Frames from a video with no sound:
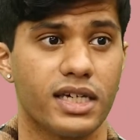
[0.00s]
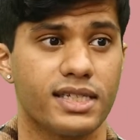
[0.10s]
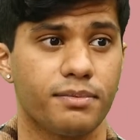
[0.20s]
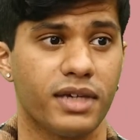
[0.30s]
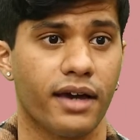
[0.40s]

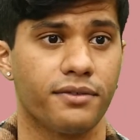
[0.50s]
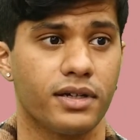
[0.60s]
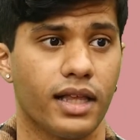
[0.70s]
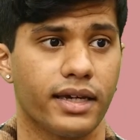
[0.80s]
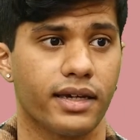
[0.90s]
KCP, I
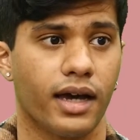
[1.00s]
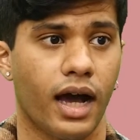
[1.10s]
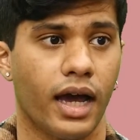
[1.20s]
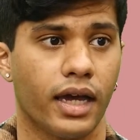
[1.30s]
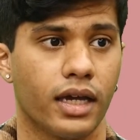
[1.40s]
feel like
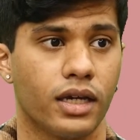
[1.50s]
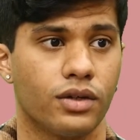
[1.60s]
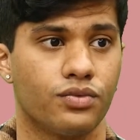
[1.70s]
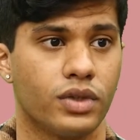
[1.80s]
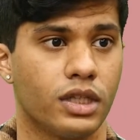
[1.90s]

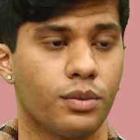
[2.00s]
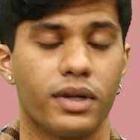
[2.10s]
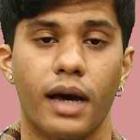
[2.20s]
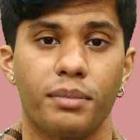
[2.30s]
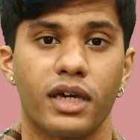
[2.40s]
I really would
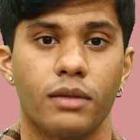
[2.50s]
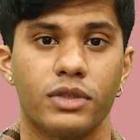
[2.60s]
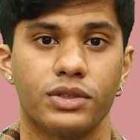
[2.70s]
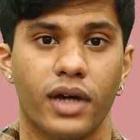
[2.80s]
not be able to